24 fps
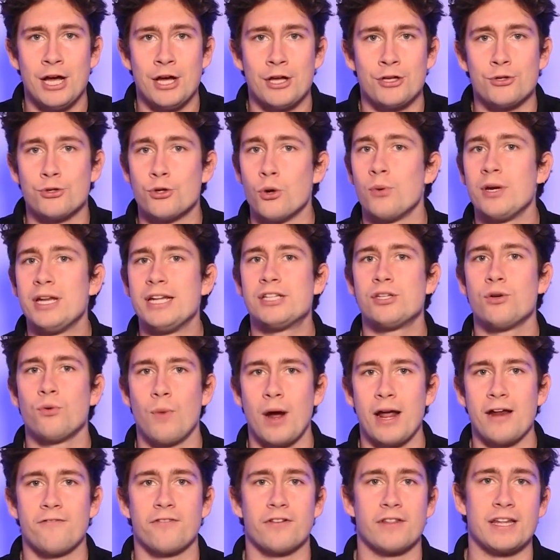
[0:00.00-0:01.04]
You don't need to
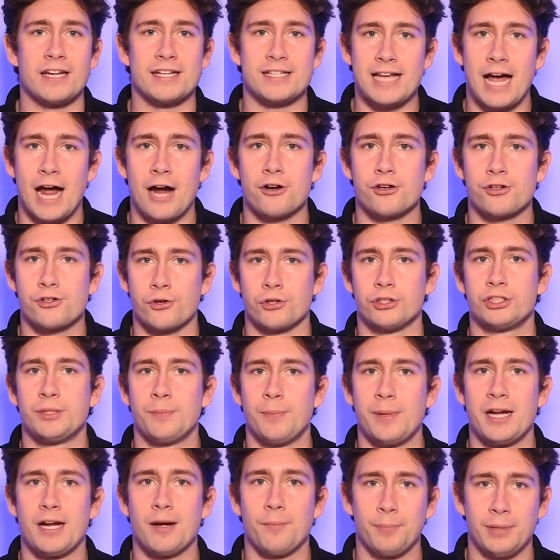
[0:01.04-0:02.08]
wait for the entire search to
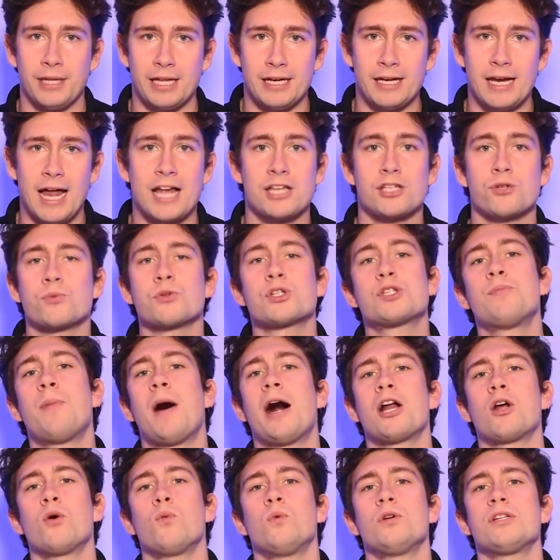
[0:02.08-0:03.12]
be completed, as
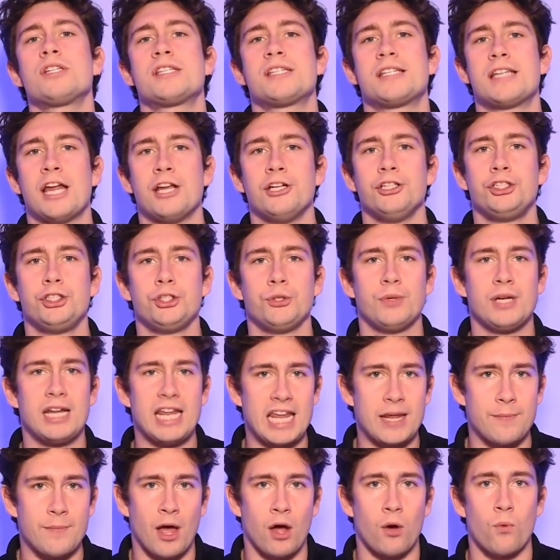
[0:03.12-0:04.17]
Respona will send you an
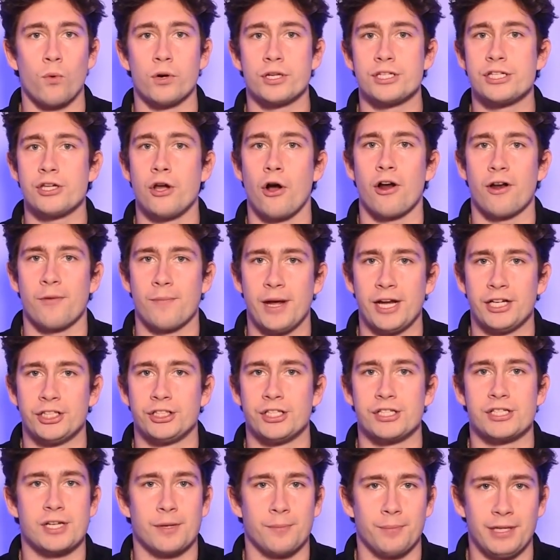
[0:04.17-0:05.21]
email once the automation
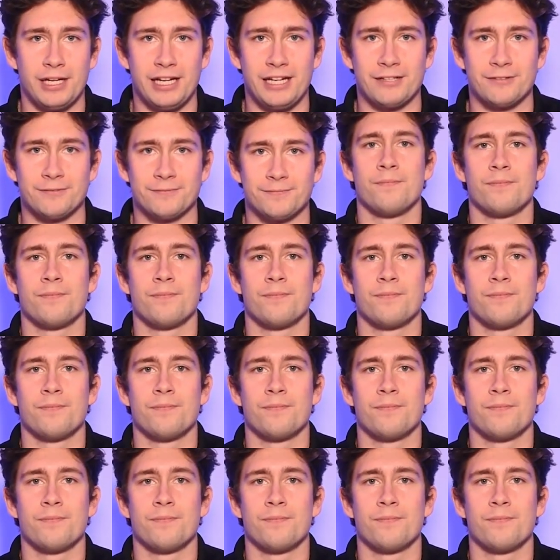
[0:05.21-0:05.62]
is complete.